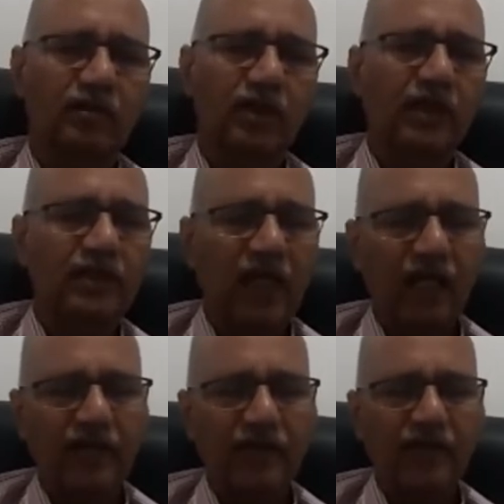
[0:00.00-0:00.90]
that is
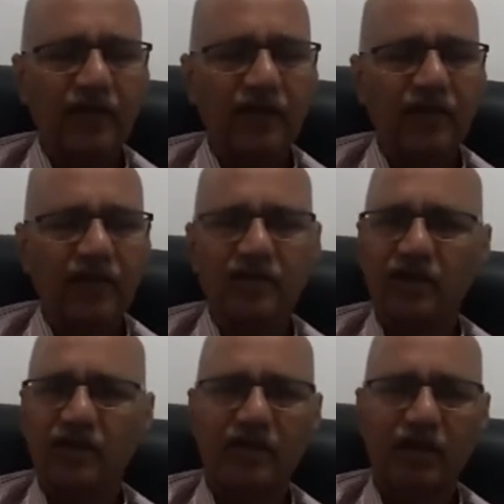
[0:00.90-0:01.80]
already
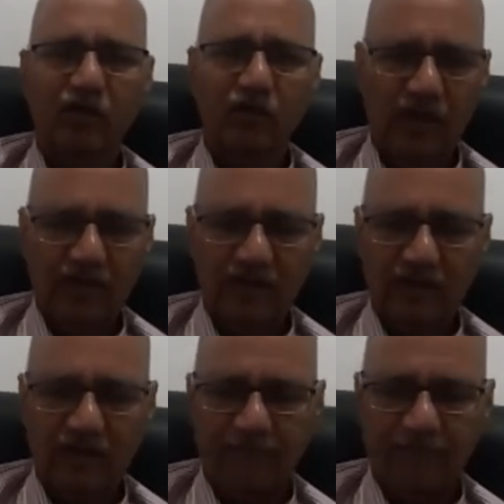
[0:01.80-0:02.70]
existing in the universe